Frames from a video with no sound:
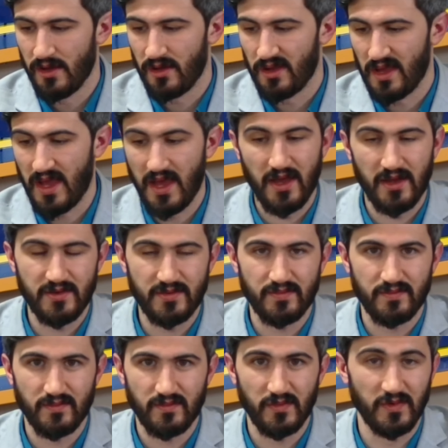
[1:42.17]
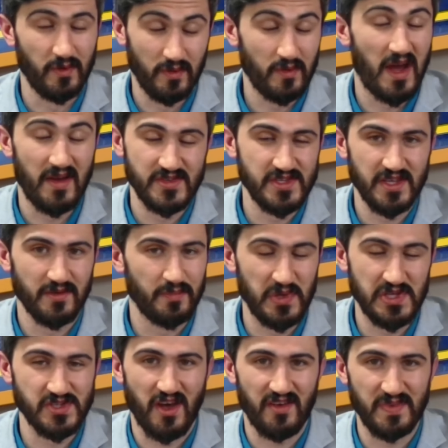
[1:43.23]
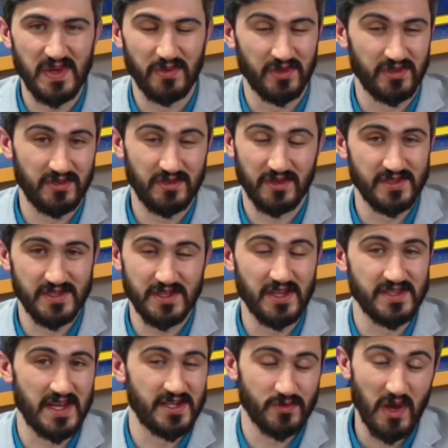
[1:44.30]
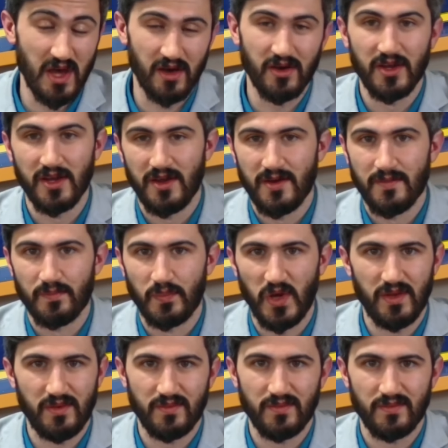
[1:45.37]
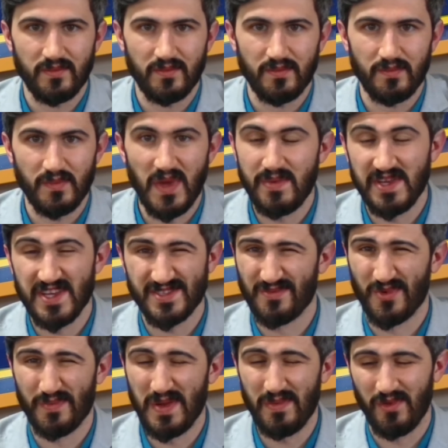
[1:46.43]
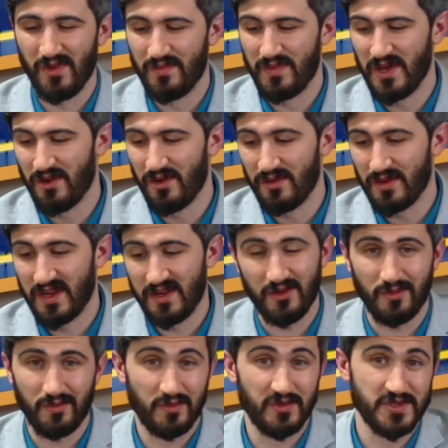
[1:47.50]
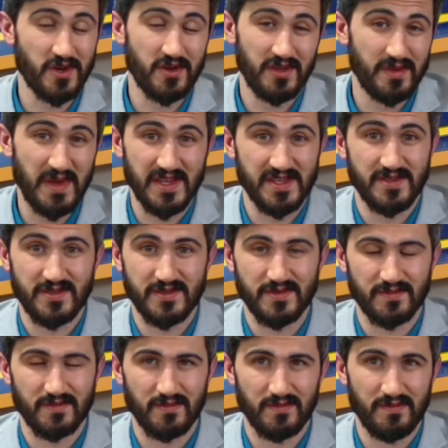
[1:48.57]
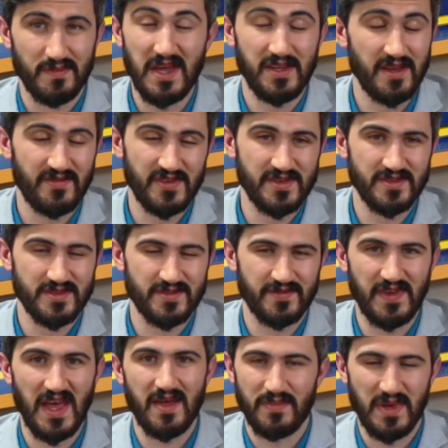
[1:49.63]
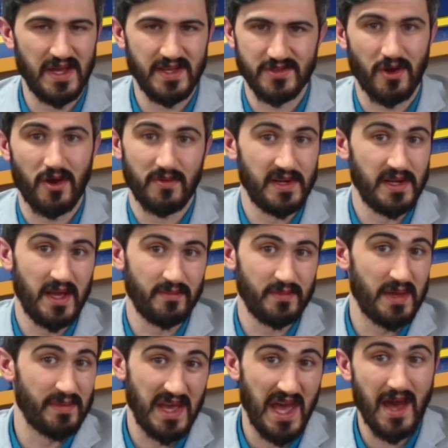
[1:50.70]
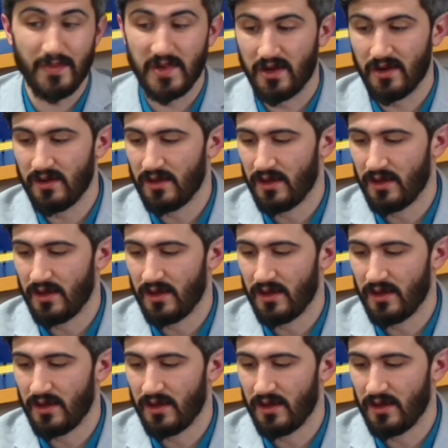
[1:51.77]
And well, obviously, he'll piss off people because he does that as well. But maybe get some more people in the middle, and it will certainly make his many of his fan base already maybe happier